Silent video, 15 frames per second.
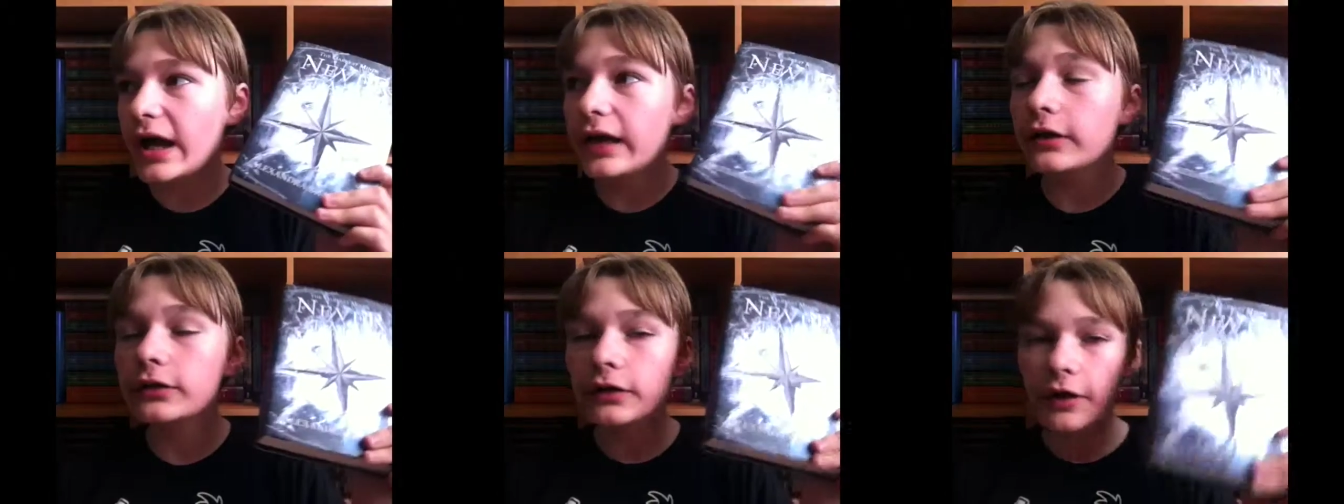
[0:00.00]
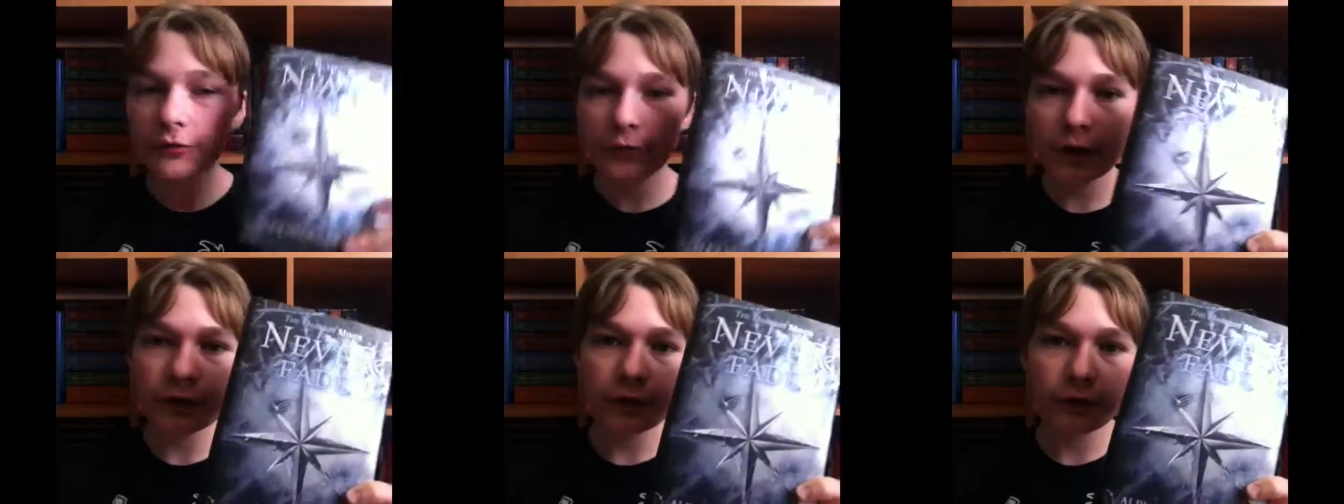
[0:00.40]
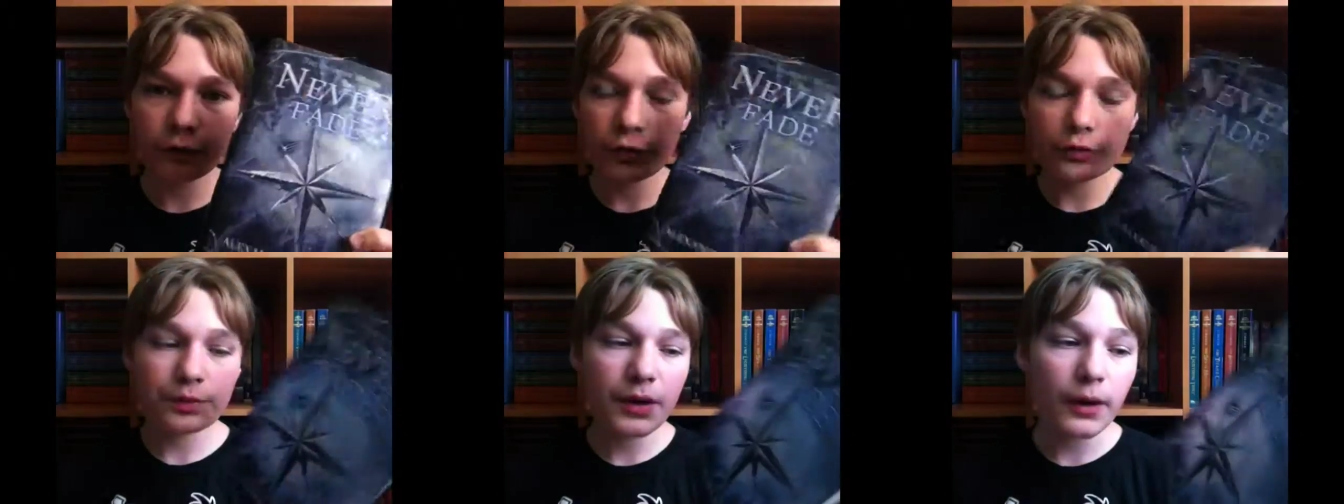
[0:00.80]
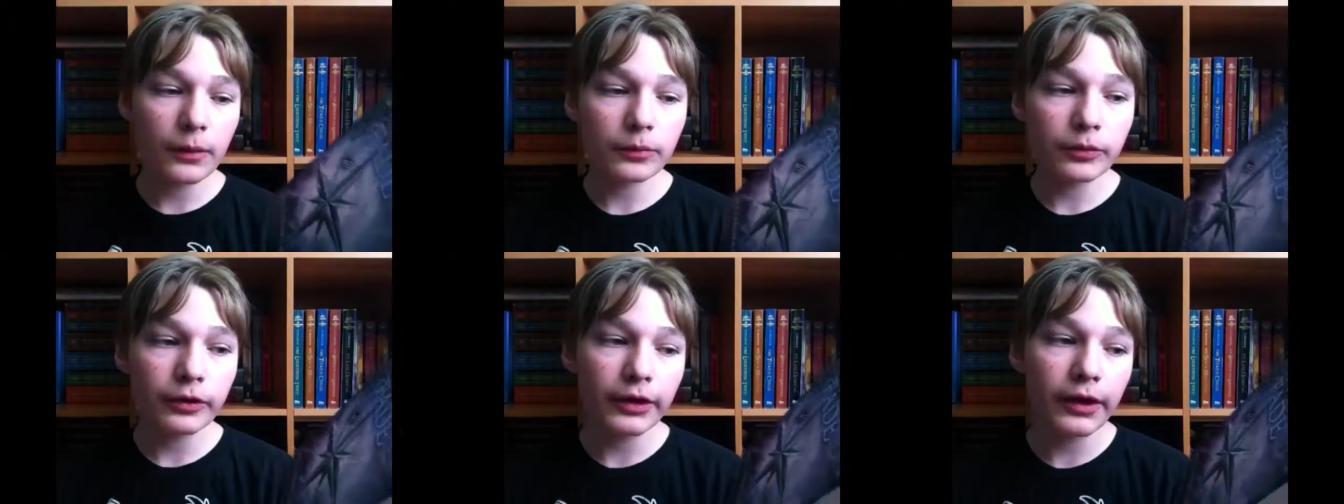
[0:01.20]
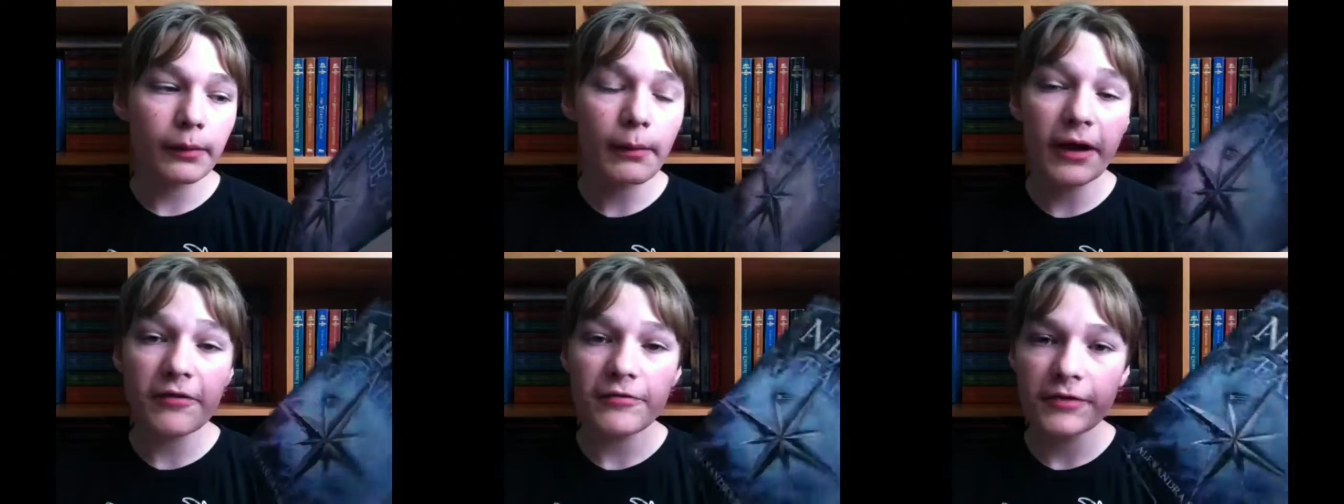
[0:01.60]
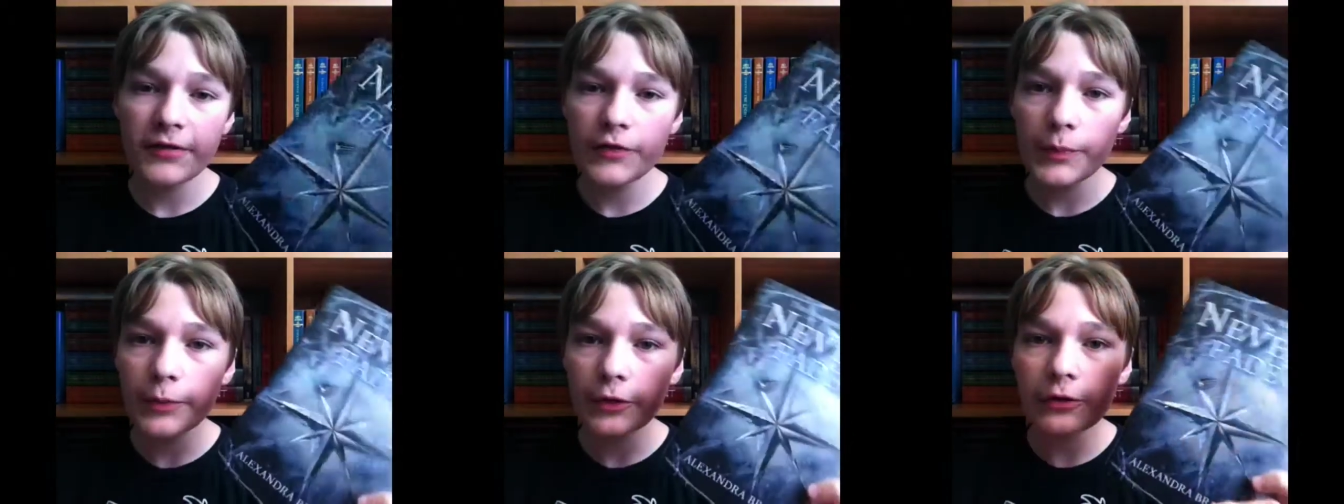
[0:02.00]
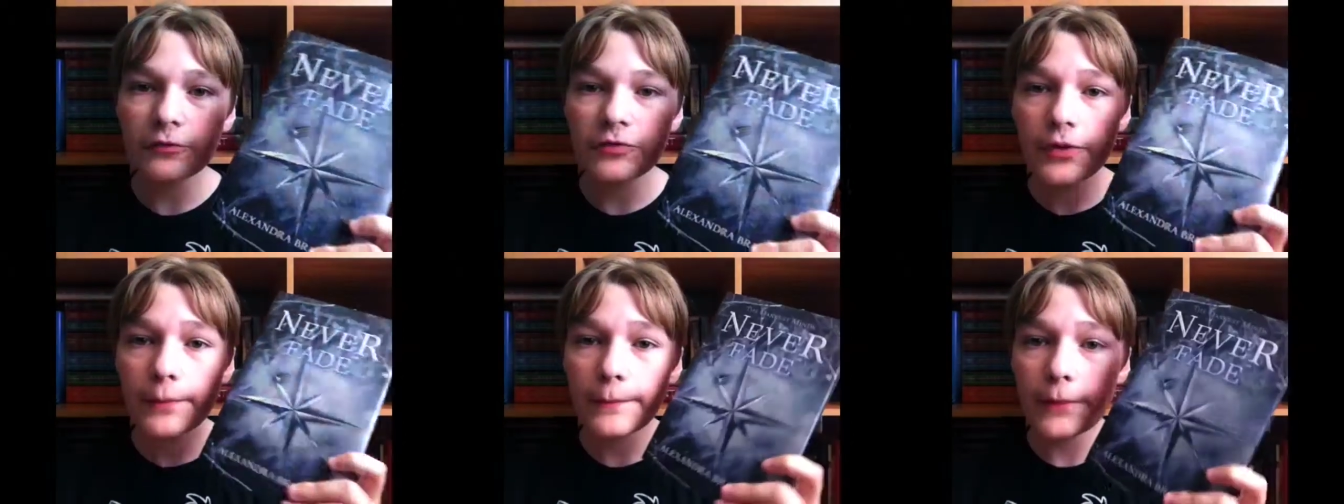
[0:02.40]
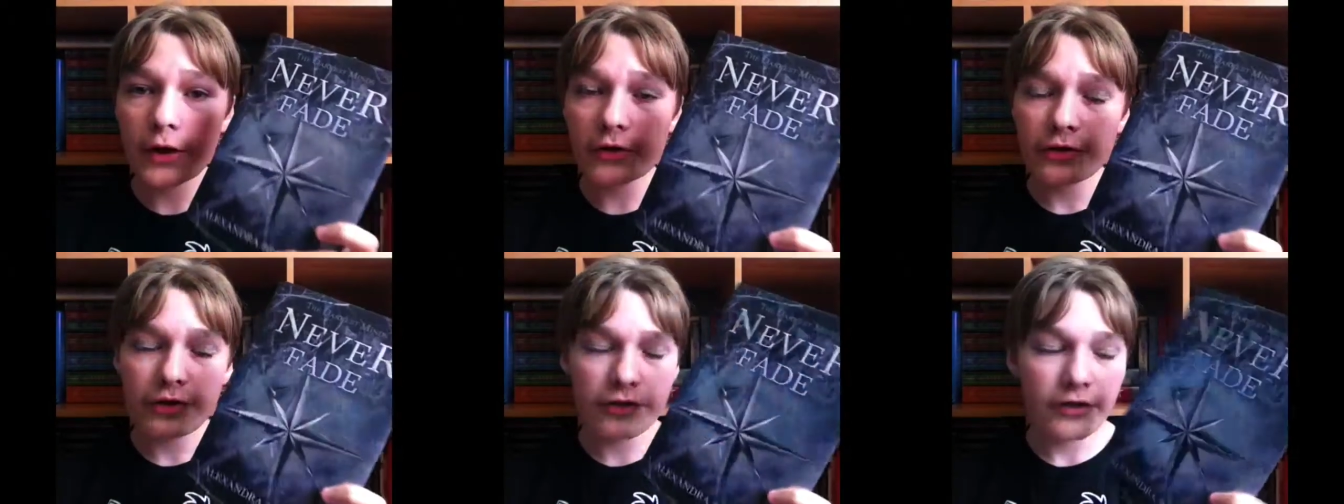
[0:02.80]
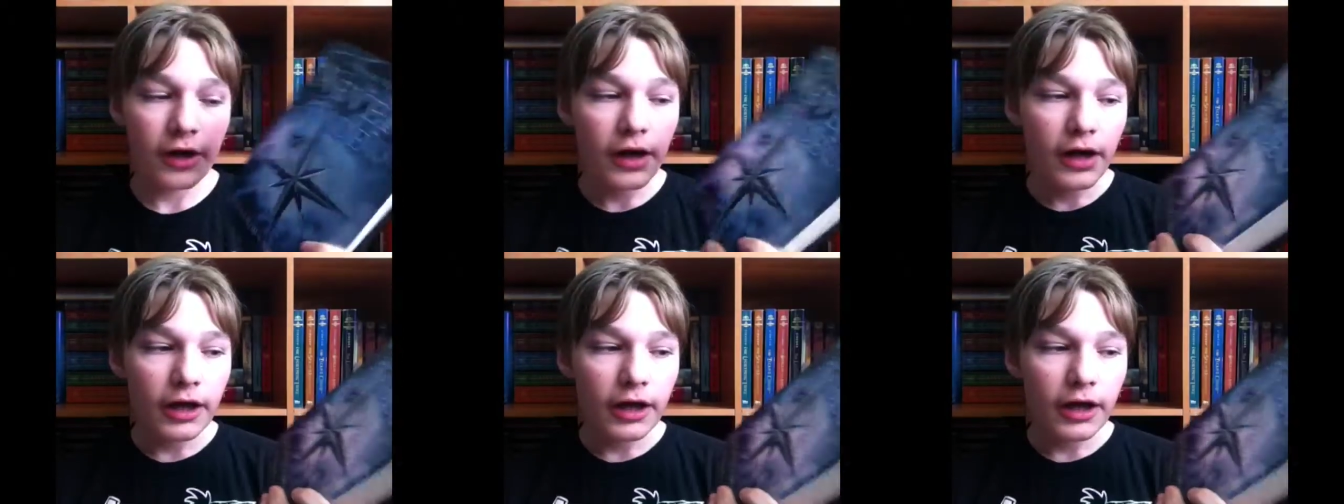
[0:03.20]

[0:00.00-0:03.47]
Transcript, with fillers: I loved it. This was probably my favorite book of the month.